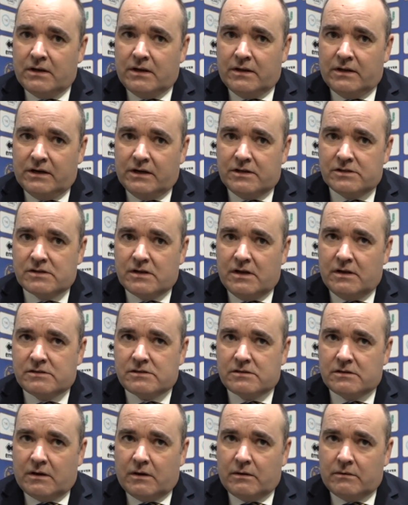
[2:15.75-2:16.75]
then
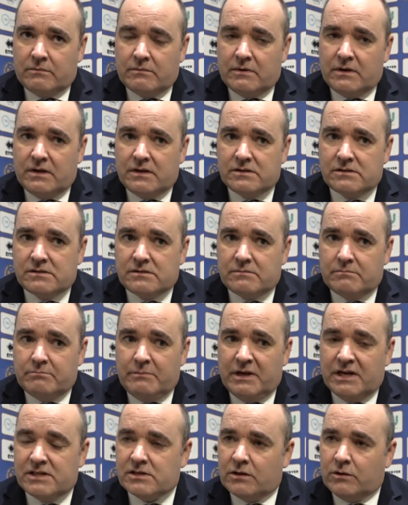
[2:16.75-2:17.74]
it
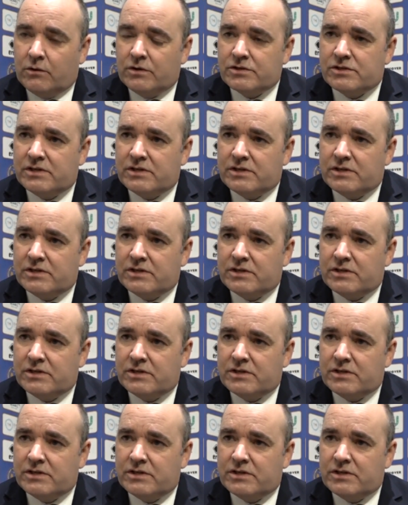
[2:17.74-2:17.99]
makes a lot of